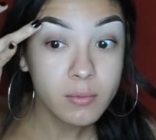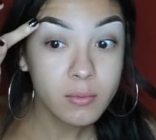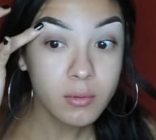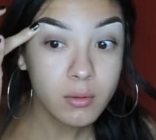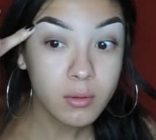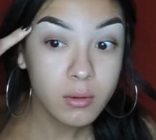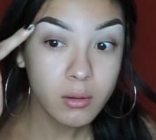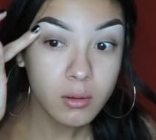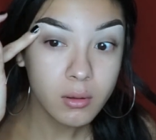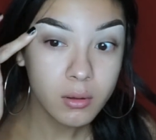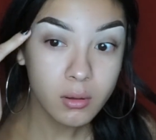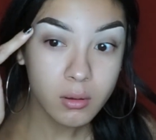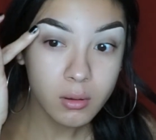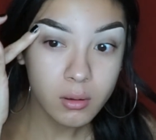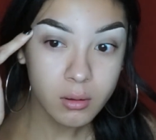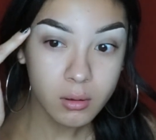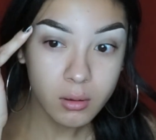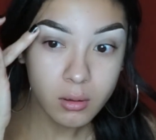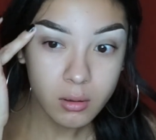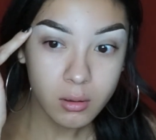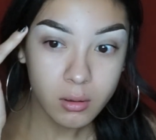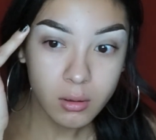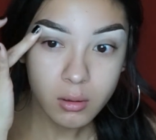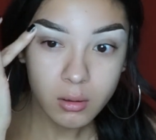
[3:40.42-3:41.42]

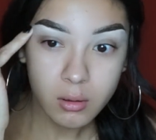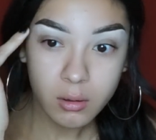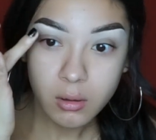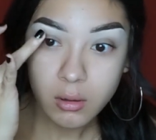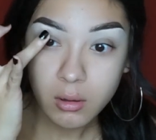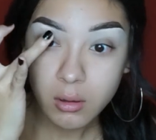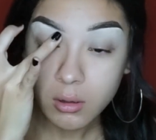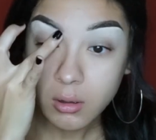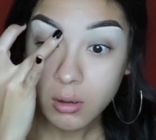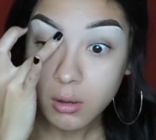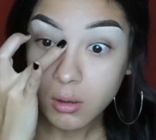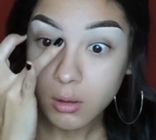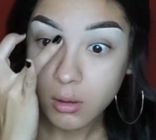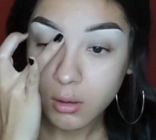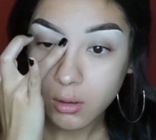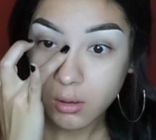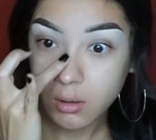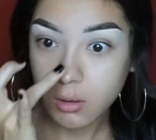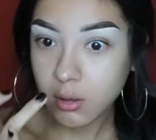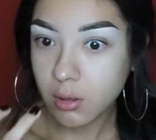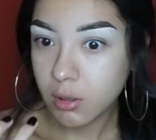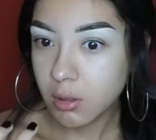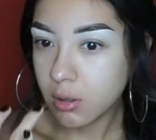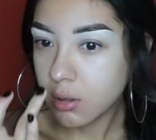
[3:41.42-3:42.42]

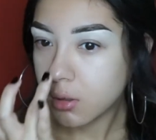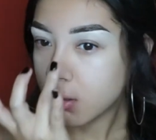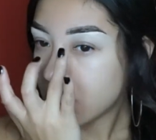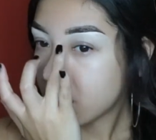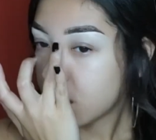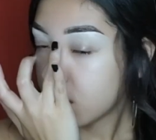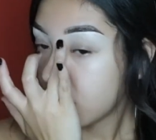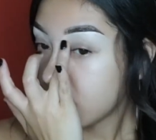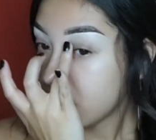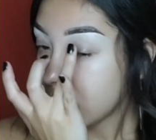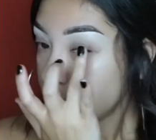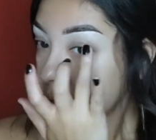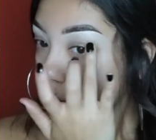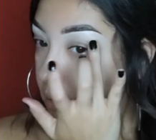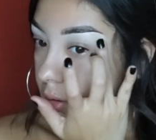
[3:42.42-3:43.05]
Nothing is said.